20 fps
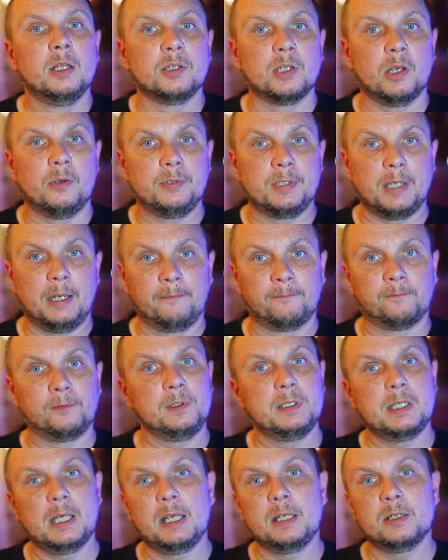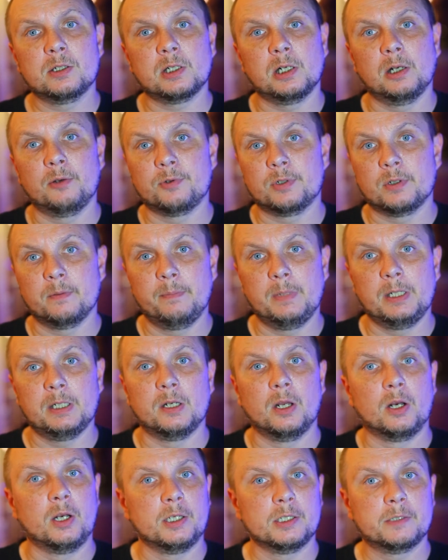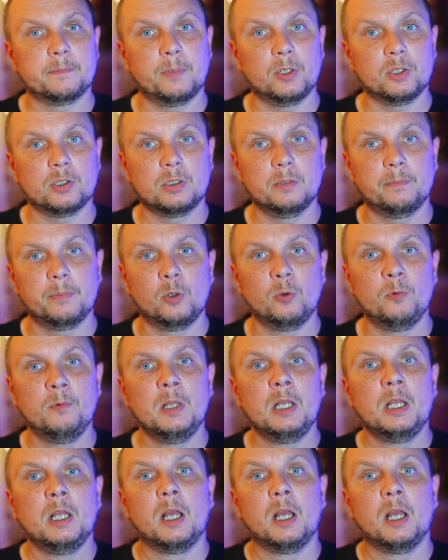dose every day as close to midnight as possible,